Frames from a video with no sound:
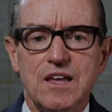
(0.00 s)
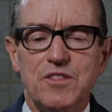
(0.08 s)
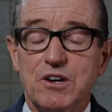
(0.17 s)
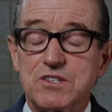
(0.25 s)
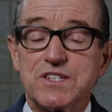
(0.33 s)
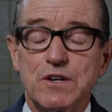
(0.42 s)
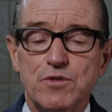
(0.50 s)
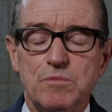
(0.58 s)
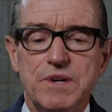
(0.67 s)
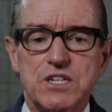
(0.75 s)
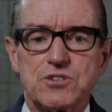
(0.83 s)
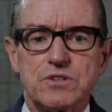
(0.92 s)
There are several
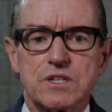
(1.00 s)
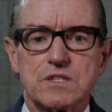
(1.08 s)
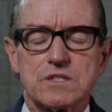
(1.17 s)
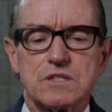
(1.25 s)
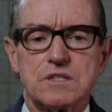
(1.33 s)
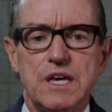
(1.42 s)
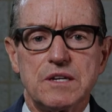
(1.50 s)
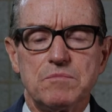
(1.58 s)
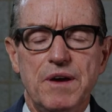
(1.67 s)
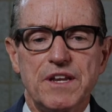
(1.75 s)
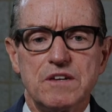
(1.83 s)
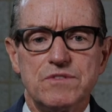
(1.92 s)
metrics that
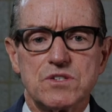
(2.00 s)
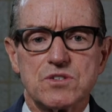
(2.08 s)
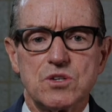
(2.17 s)
many of us